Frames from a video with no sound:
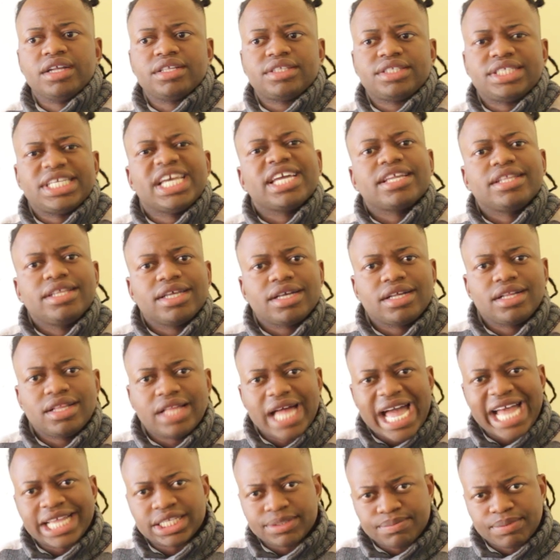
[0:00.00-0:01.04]
technical
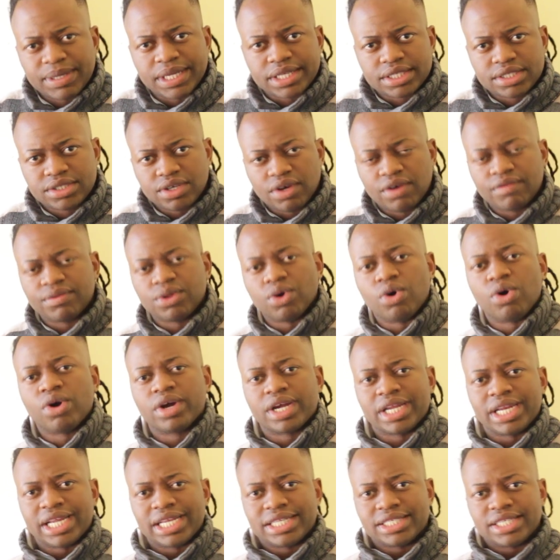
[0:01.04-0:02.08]
aspects of the
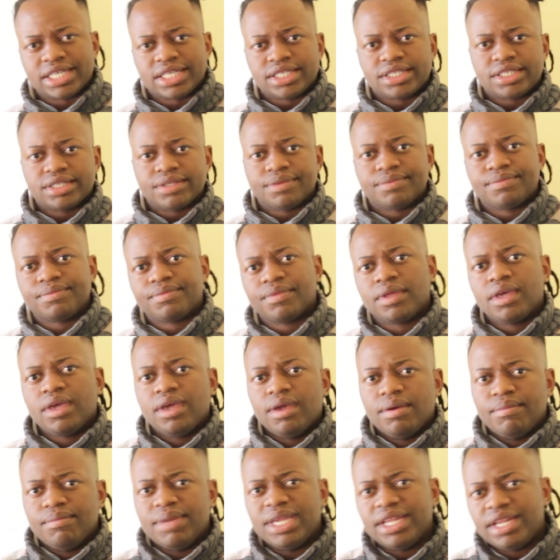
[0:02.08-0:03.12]
organization,
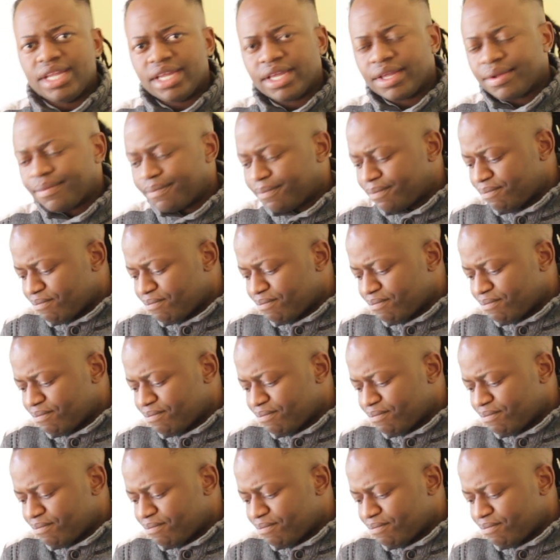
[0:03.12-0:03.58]
meaning